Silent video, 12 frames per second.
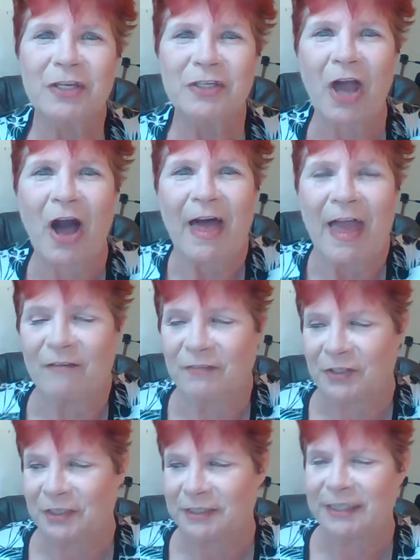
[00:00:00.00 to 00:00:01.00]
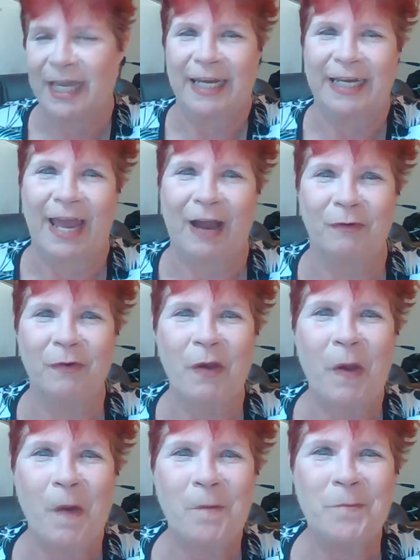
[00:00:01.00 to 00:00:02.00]
Y'all have a good day now.
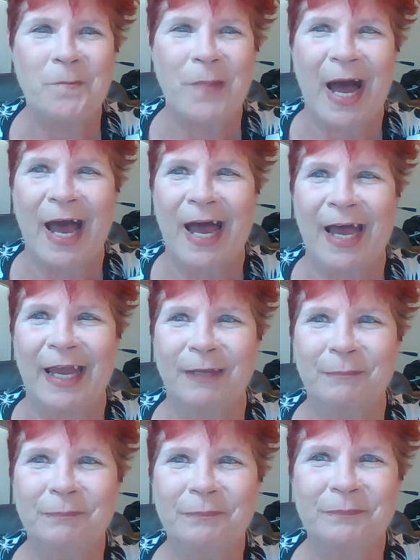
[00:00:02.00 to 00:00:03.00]
Bye.